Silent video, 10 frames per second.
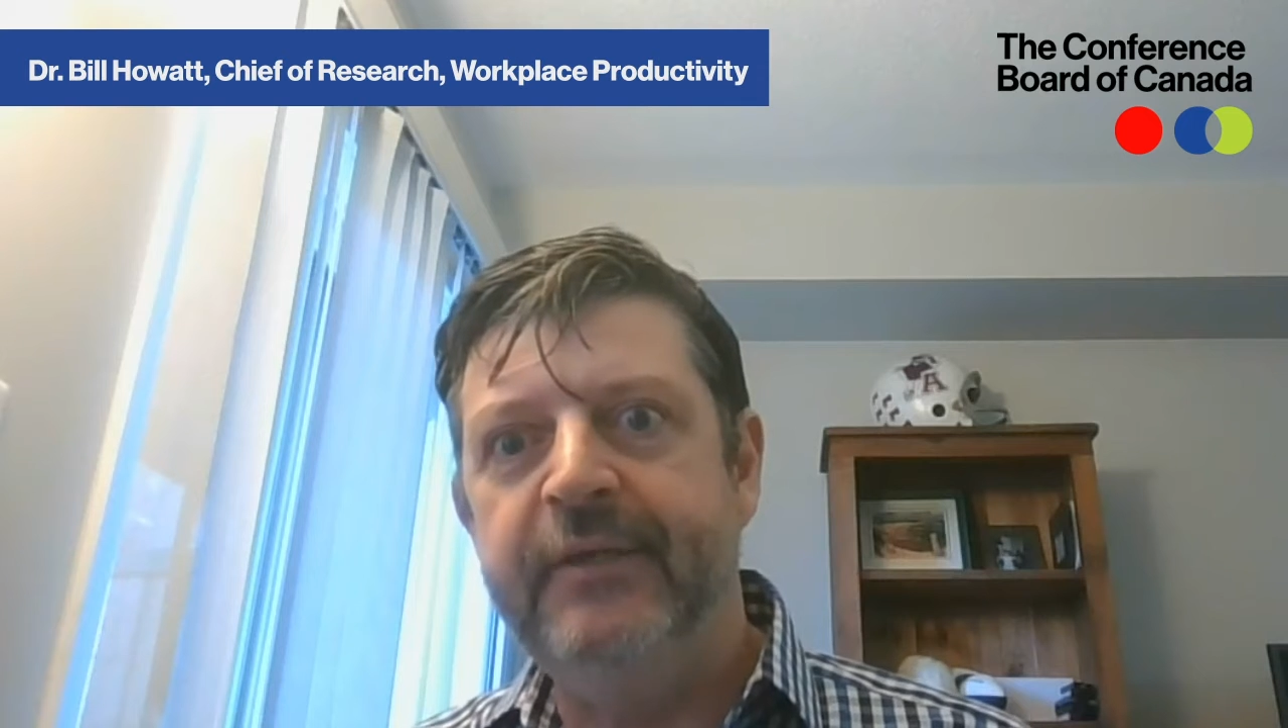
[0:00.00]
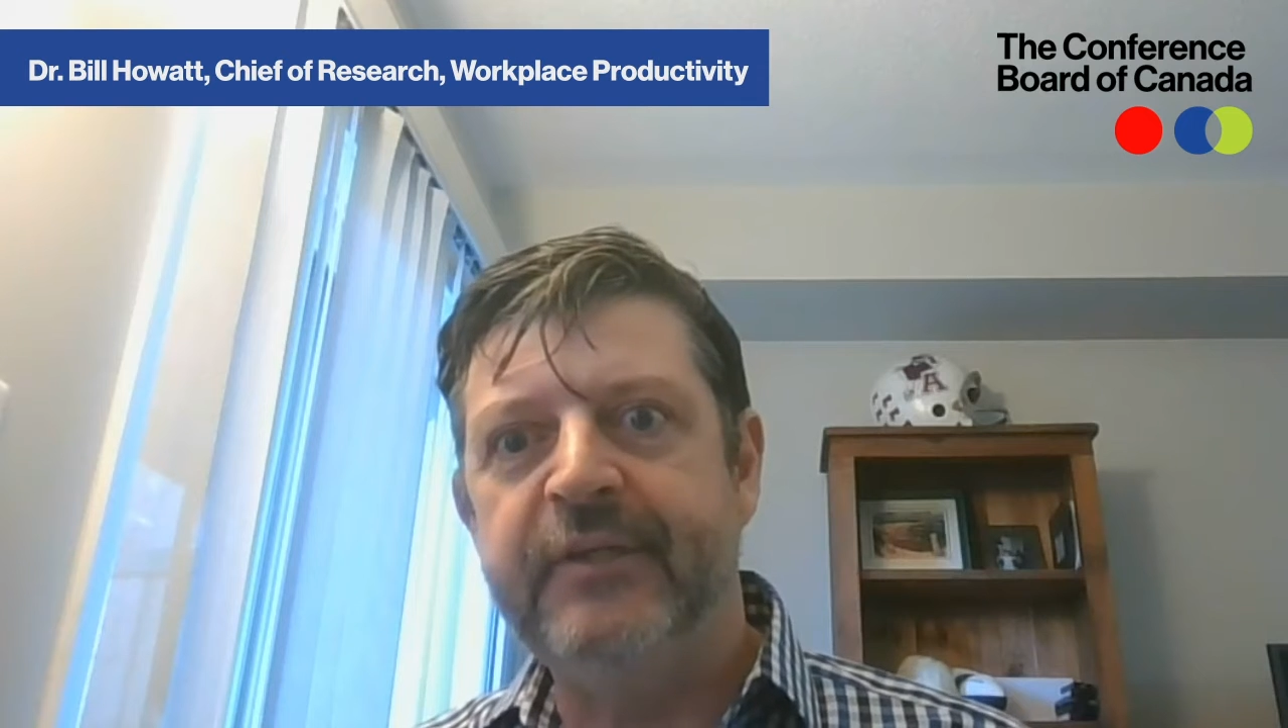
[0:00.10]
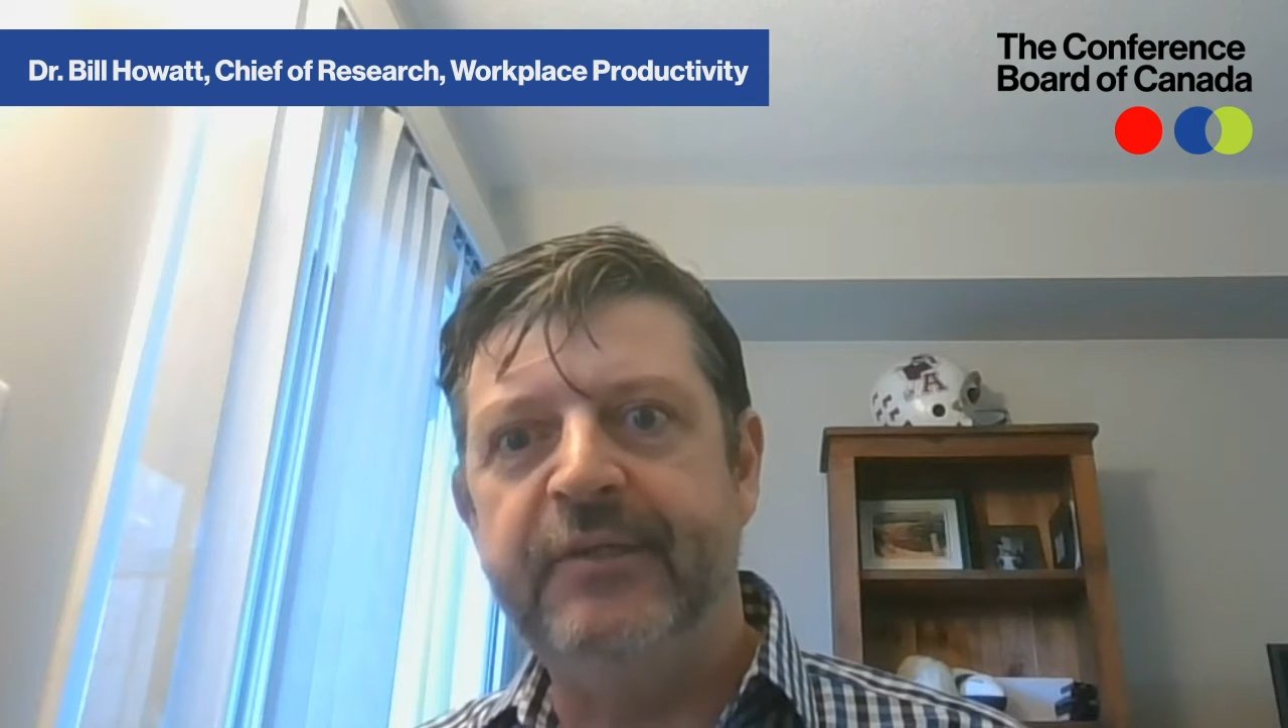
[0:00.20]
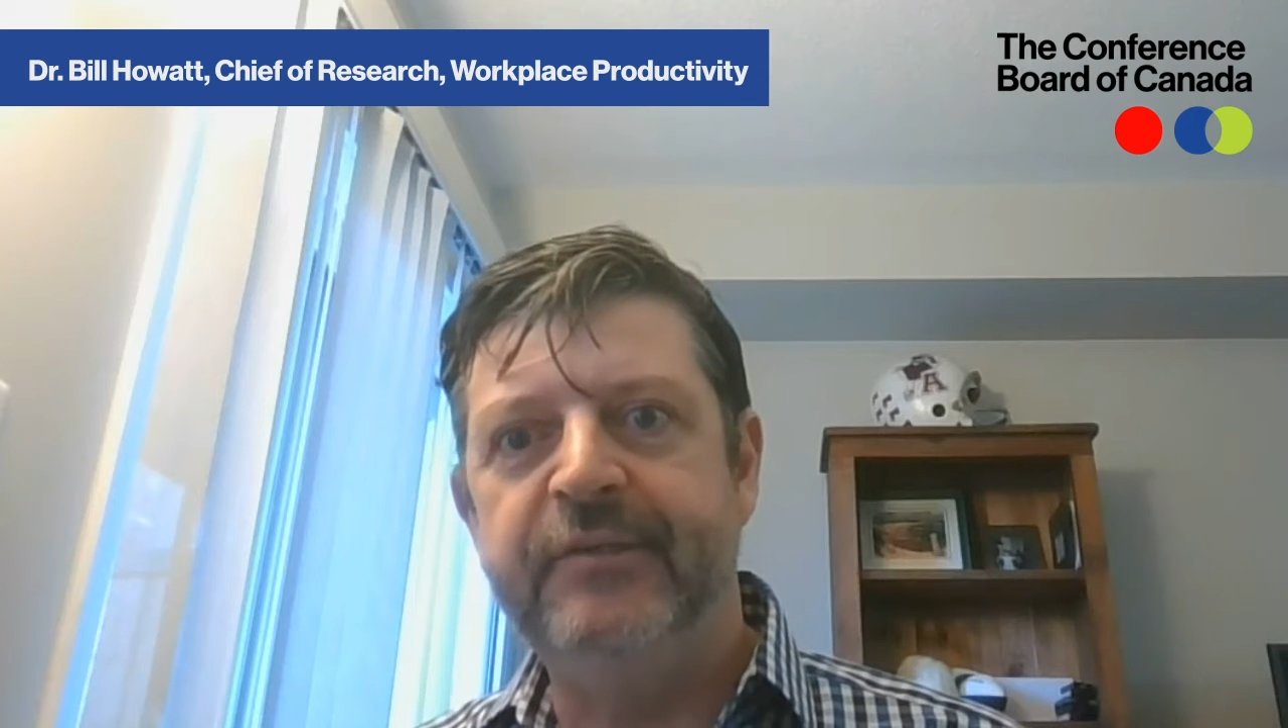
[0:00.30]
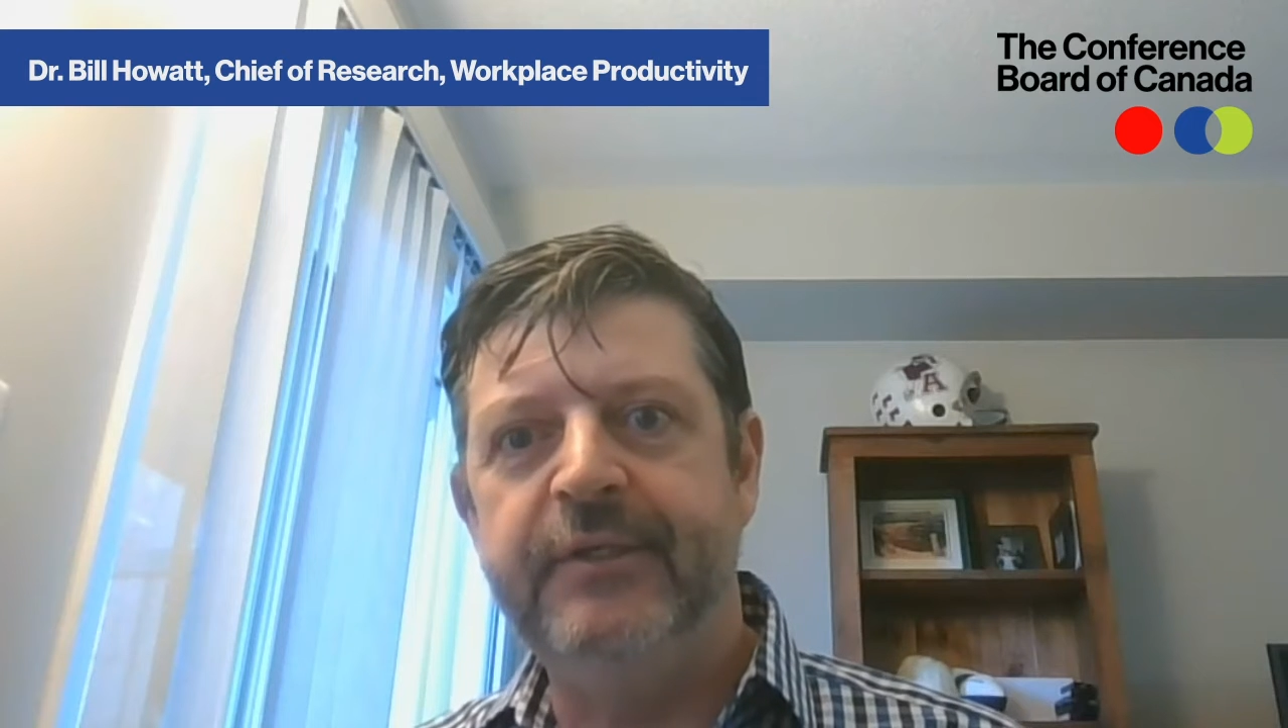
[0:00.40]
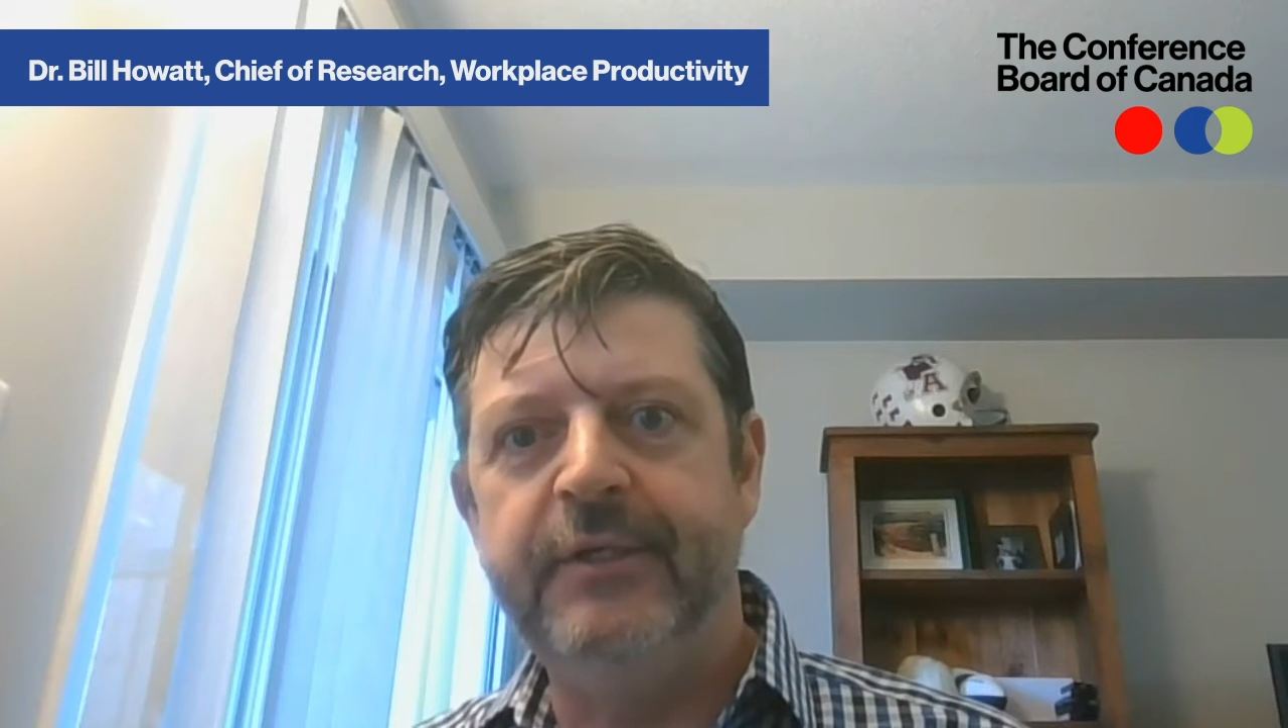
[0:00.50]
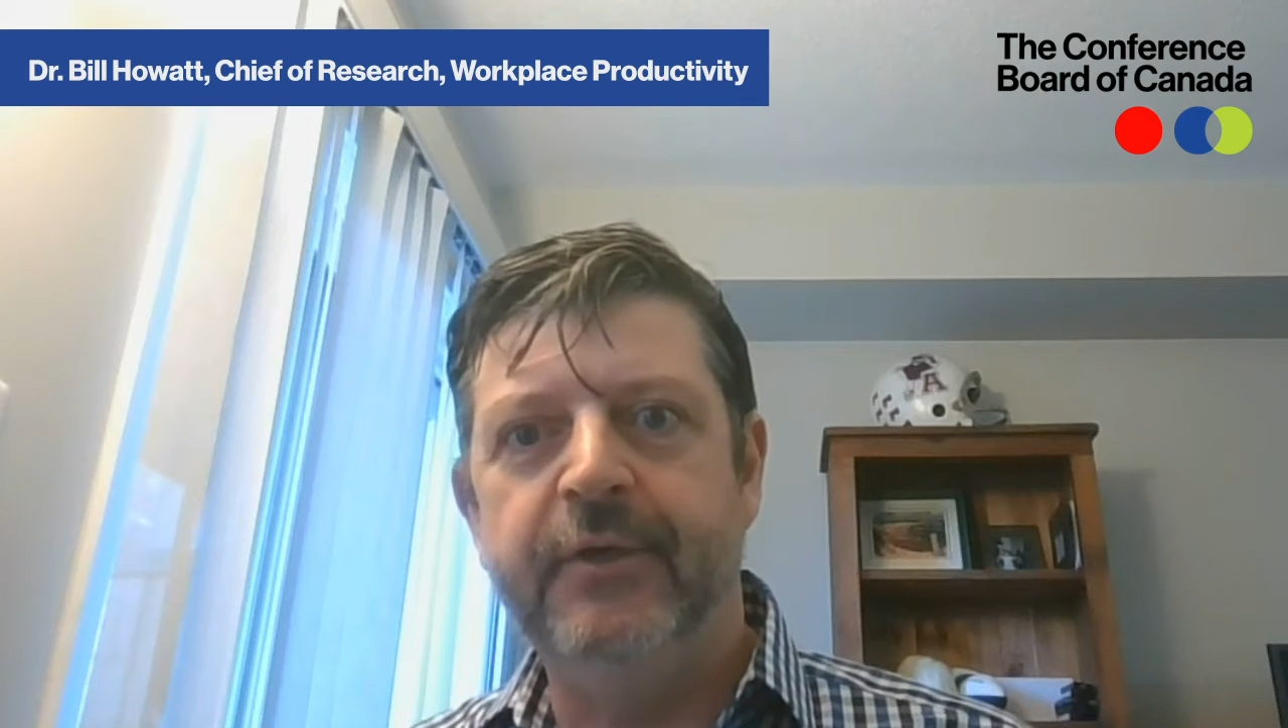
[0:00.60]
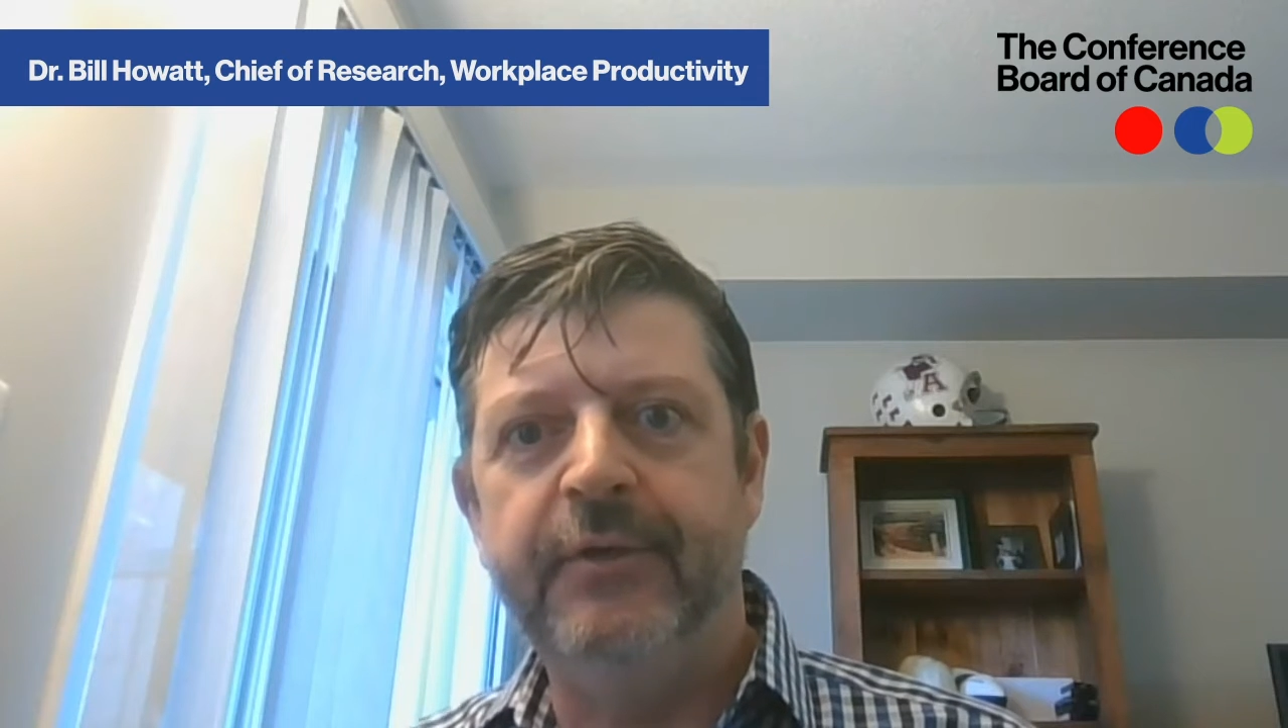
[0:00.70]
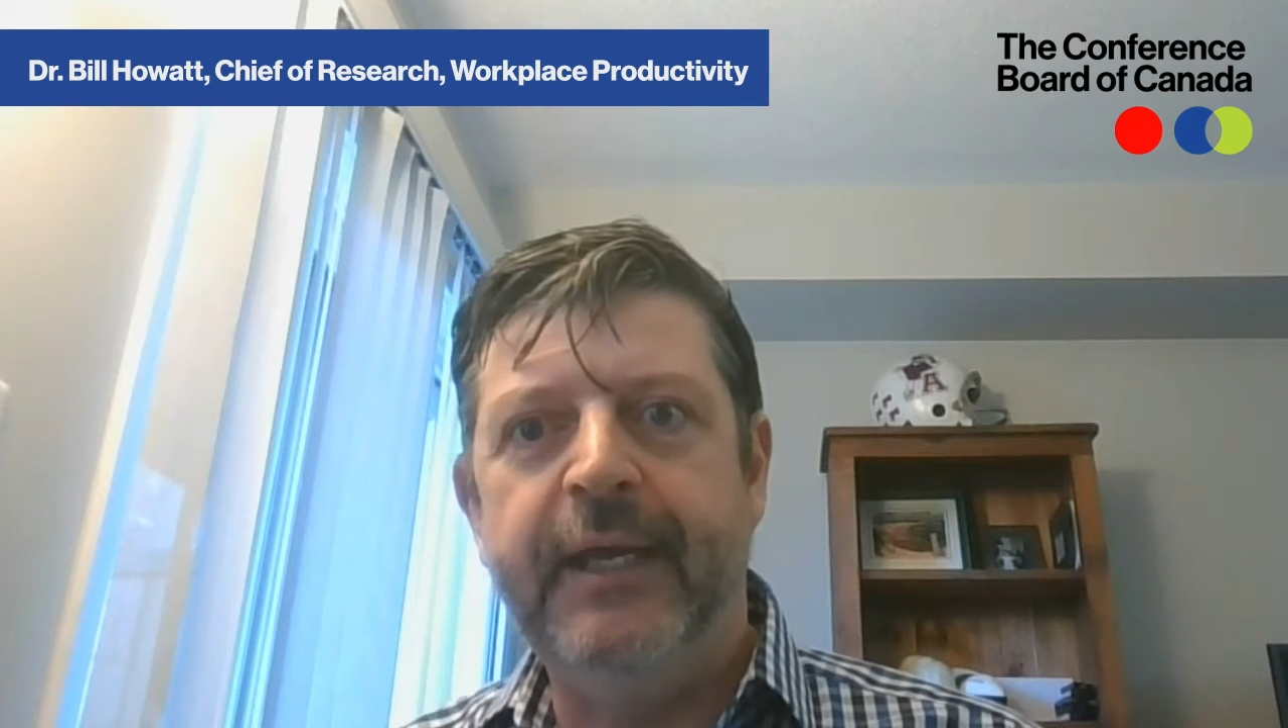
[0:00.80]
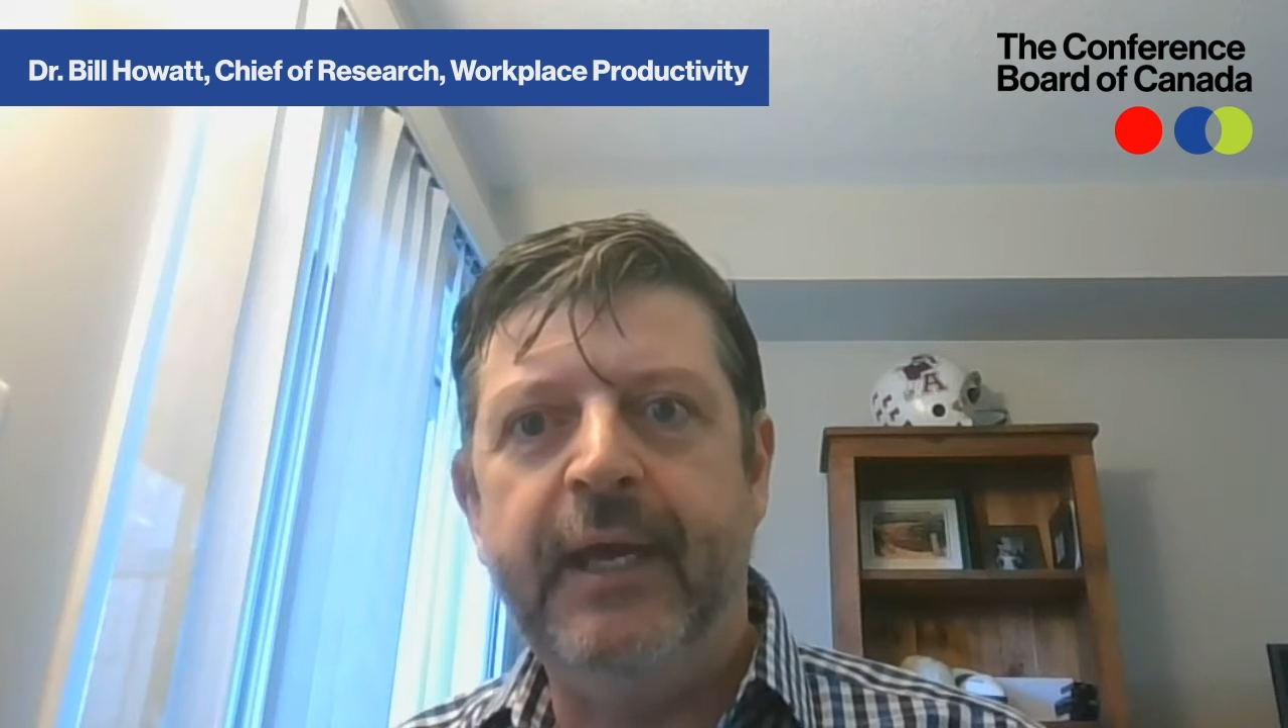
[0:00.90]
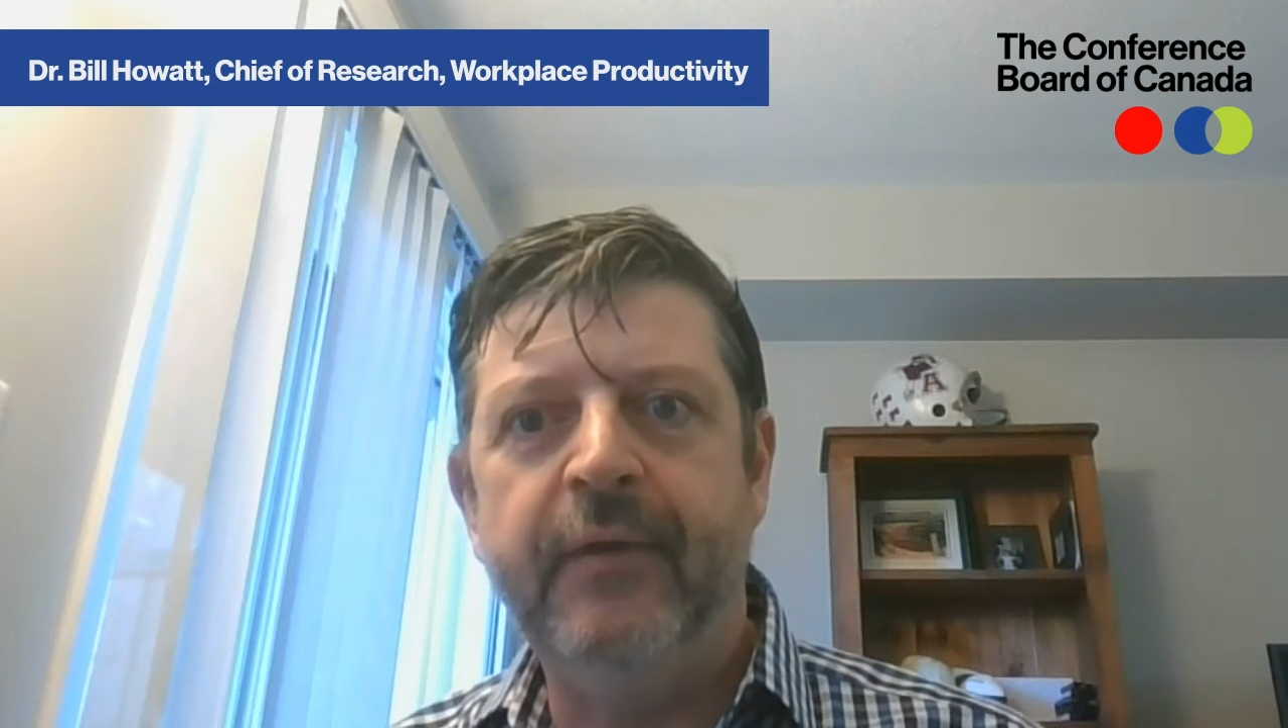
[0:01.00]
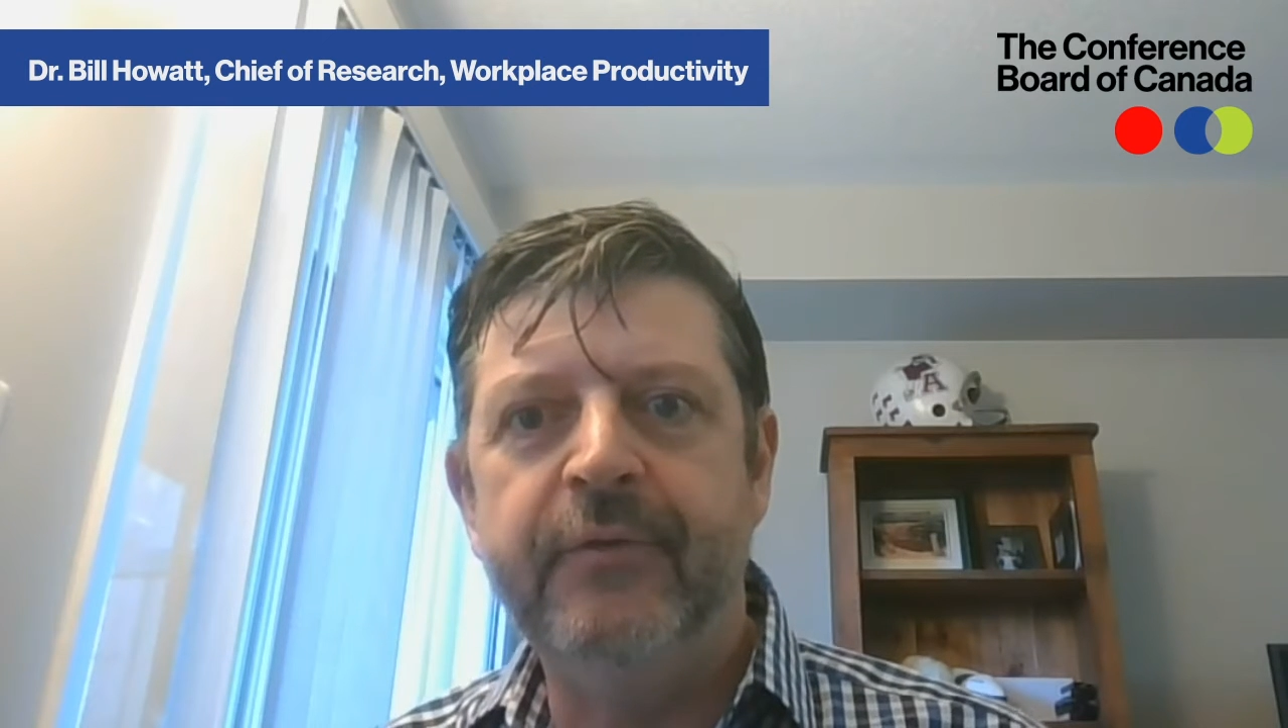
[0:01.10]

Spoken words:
as I sit here now,